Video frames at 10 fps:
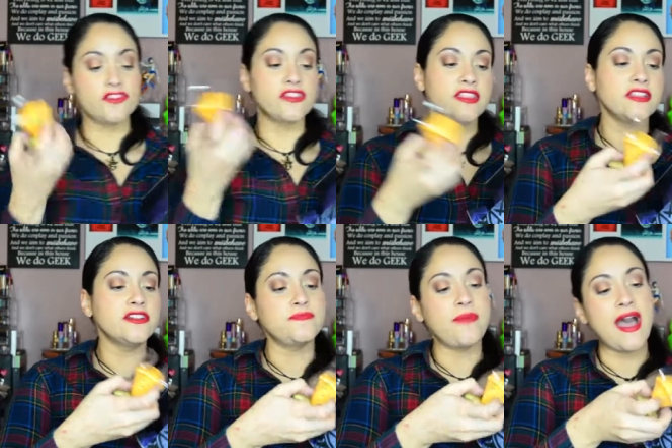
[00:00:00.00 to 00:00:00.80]
So the
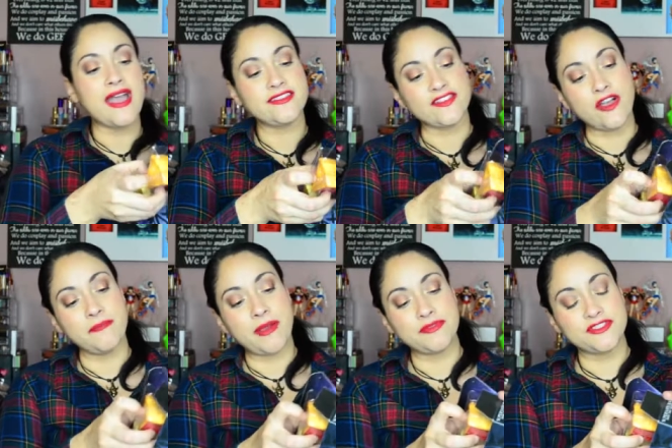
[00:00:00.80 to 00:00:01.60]
little pie salt and
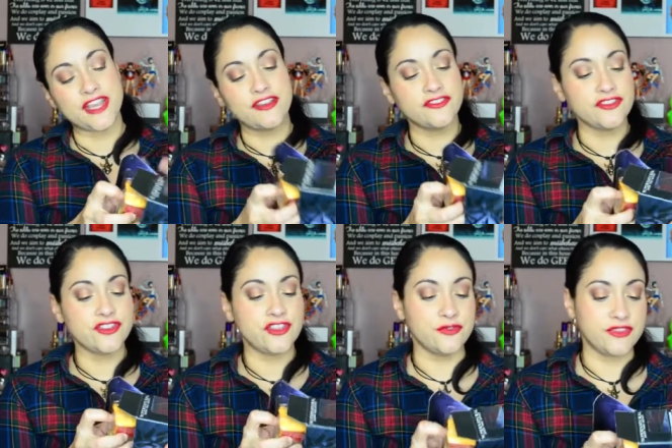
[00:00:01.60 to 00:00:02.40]
pepper shakers
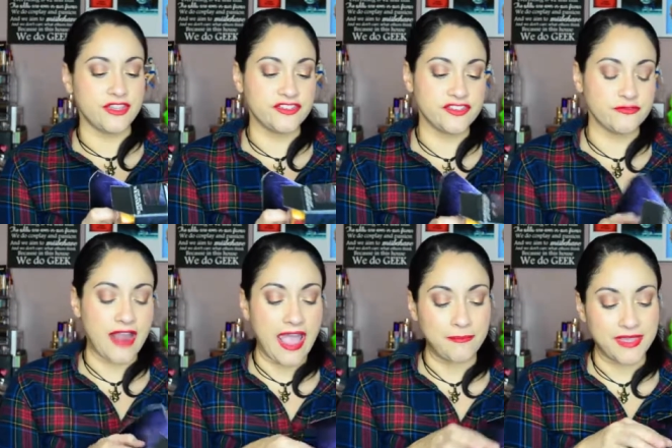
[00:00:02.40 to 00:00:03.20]
are cute. They're
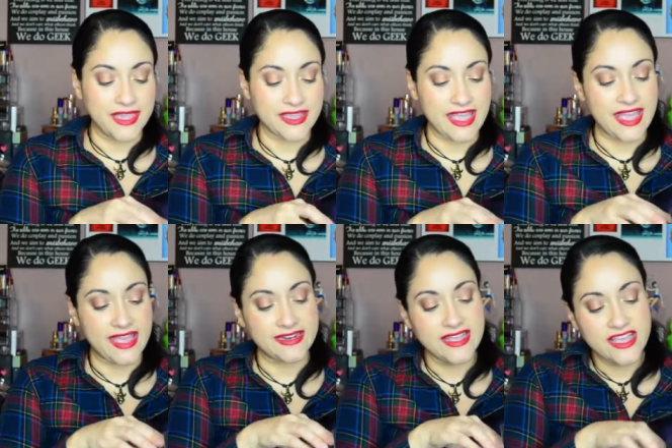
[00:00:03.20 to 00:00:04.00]
ceramic.
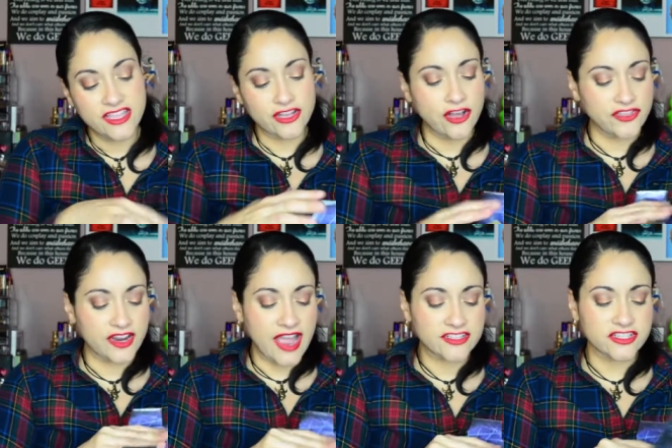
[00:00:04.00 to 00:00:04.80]
And, you know,
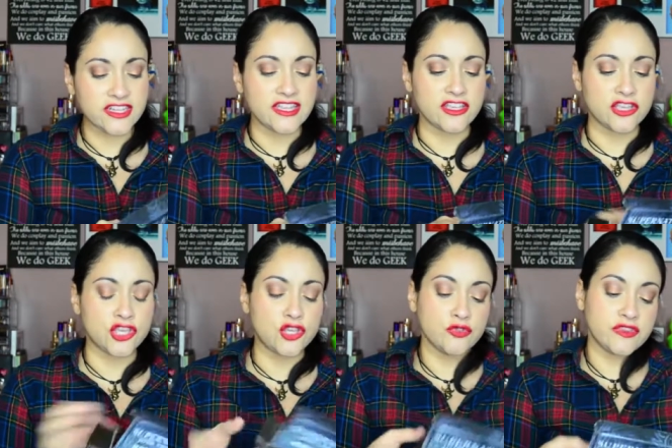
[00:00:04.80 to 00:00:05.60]
they're actually
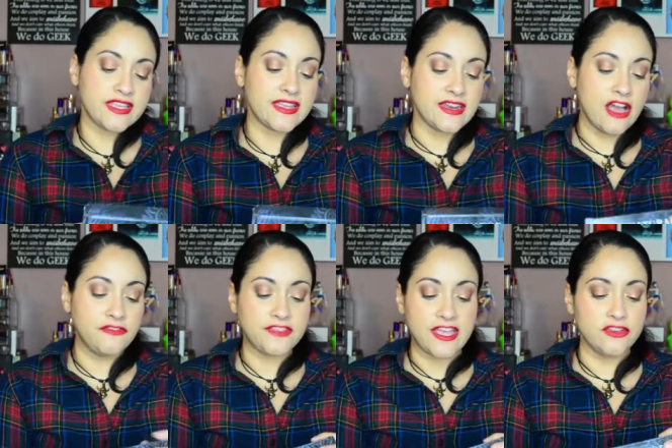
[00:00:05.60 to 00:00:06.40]
cutesy enough
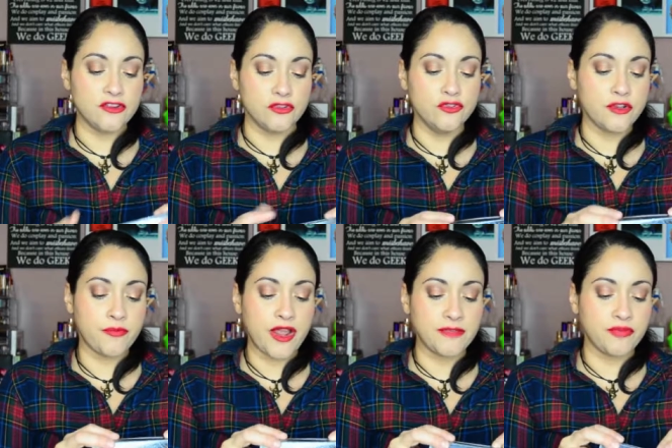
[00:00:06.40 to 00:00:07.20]
that, you know, you could
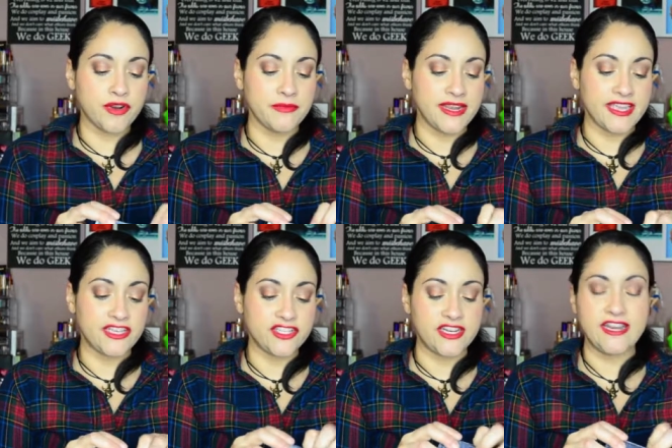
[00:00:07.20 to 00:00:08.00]
probably put them in a
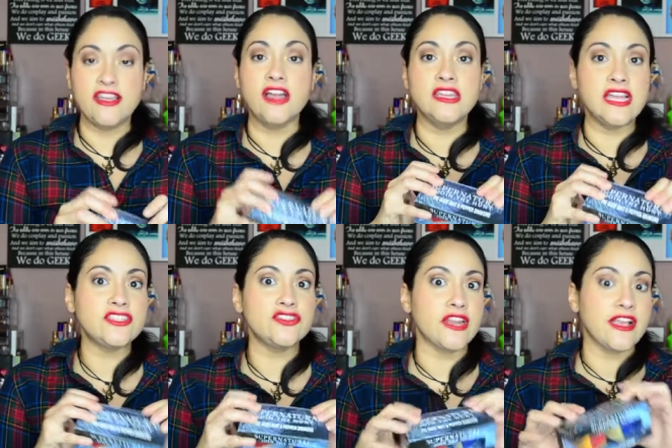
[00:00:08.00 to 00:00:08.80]
kitchen. And
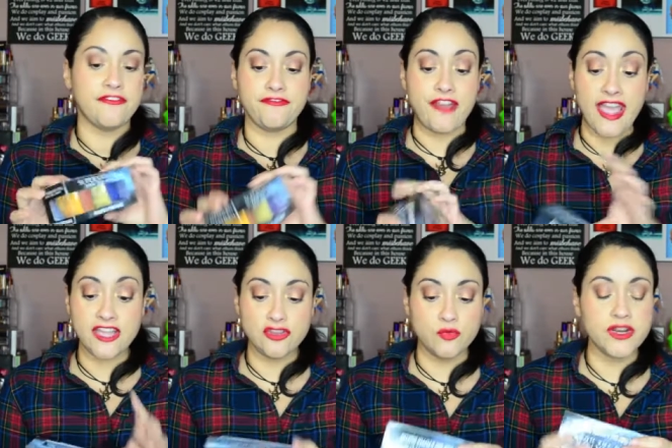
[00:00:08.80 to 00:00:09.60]
unless you're, like, a
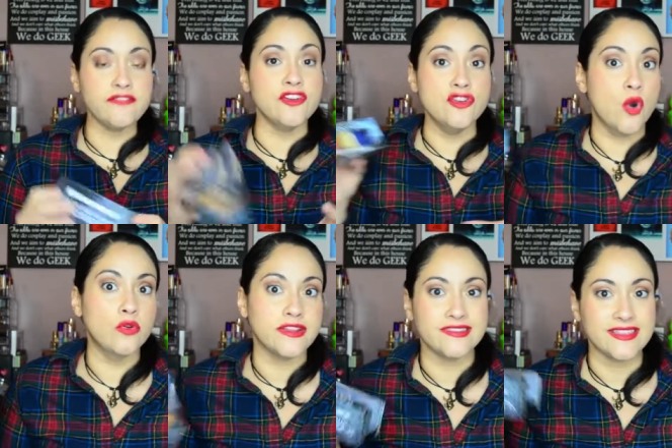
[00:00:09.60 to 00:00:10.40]
fan, you wouldn't even
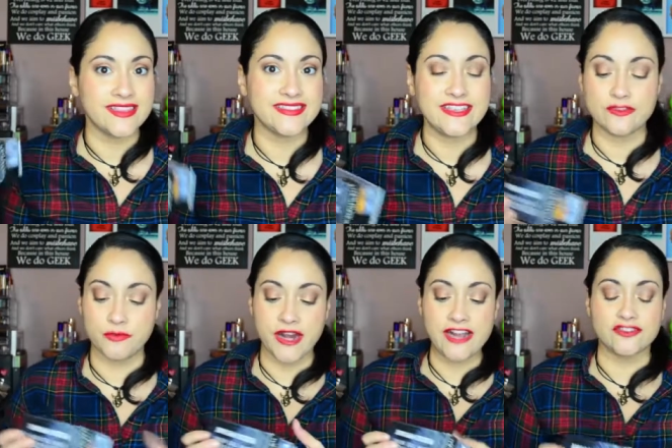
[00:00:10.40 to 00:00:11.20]
notice that they say
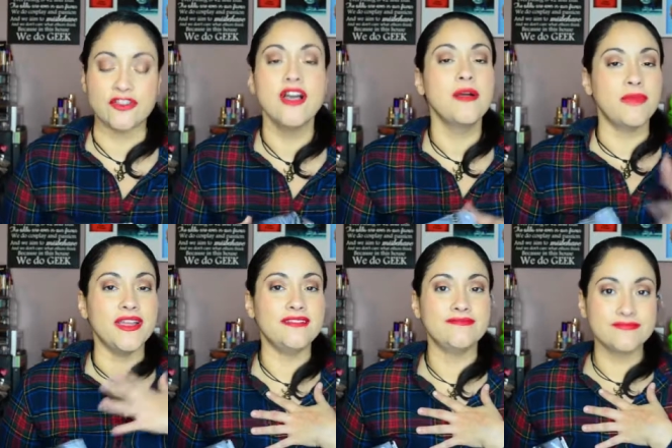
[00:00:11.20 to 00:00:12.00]
Supernatural.
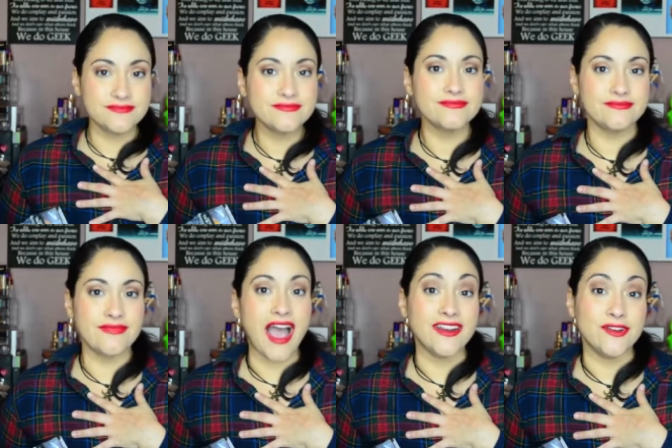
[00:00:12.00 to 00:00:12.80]
But
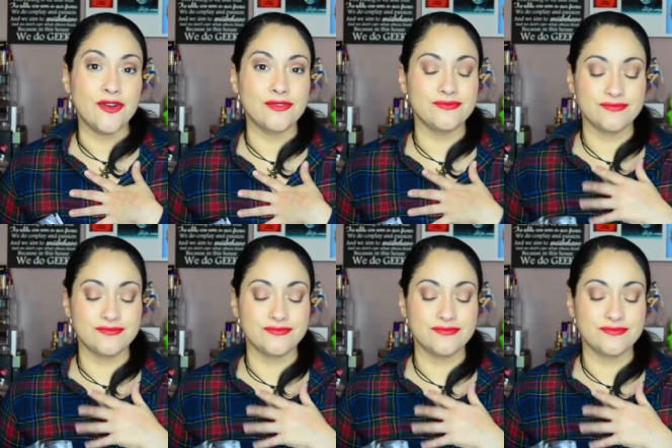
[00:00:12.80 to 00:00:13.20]
I know.